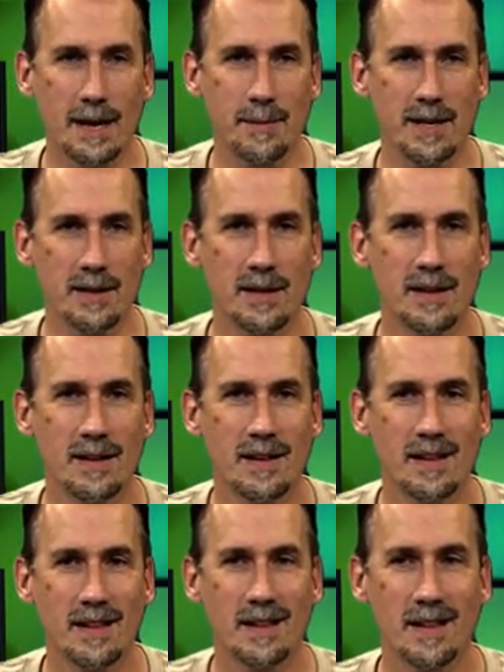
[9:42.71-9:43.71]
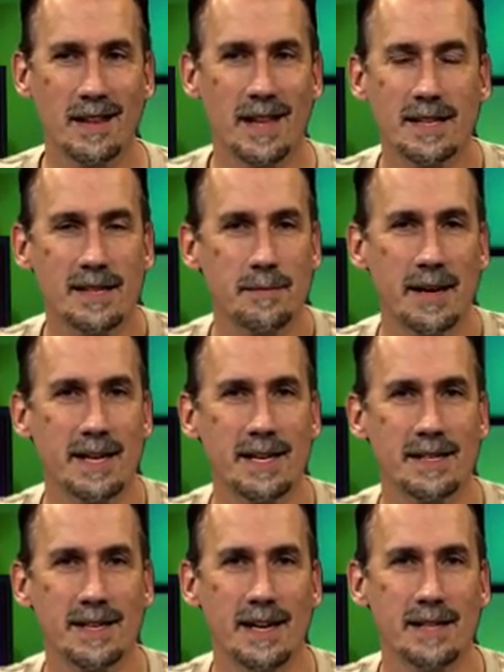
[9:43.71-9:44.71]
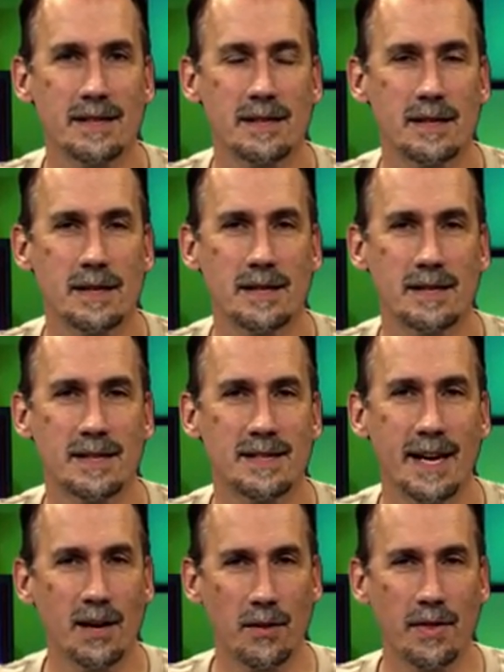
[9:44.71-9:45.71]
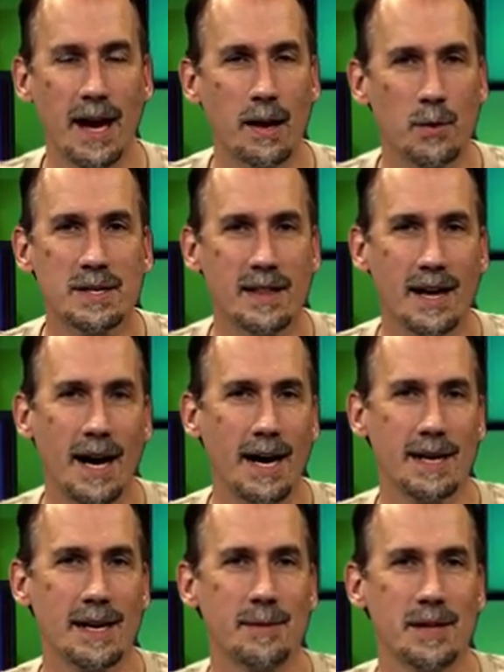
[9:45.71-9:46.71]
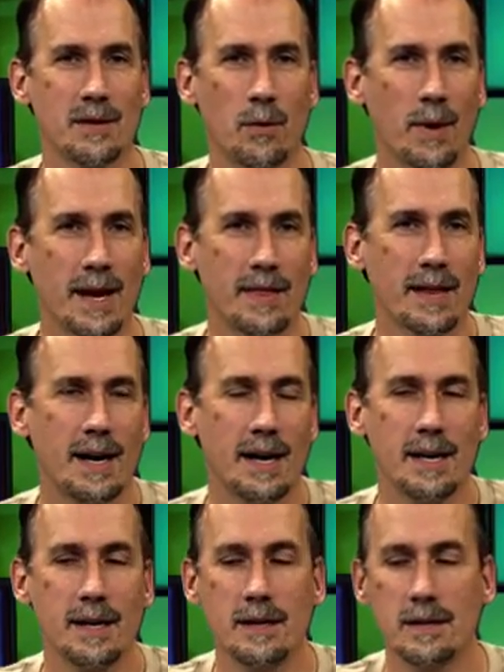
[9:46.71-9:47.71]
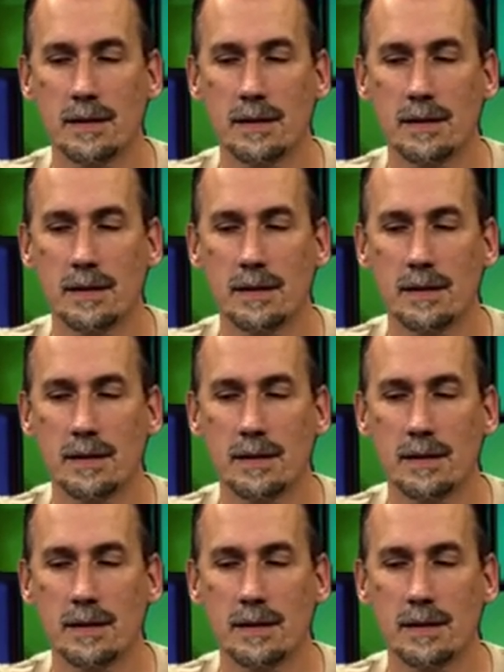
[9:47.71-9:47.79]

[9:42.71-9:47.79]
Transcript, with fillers: I mean, that doesn't make any sense right. to, to, say her yeah, thigh. Which thigh? I mean, the right thigh? kind